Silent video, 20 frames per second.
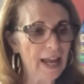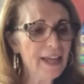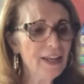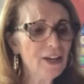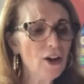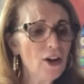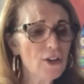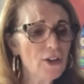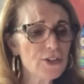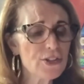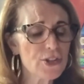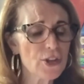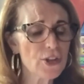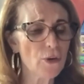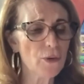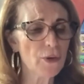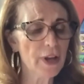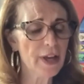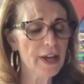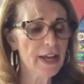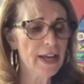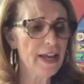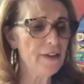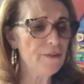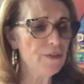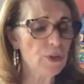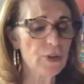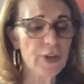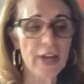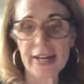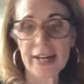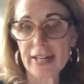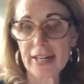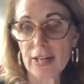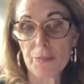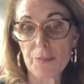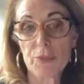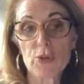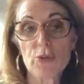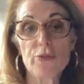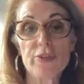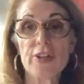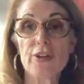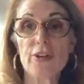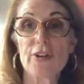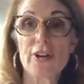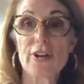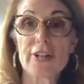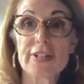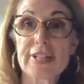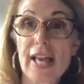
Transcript: And also, if you get in a movie or a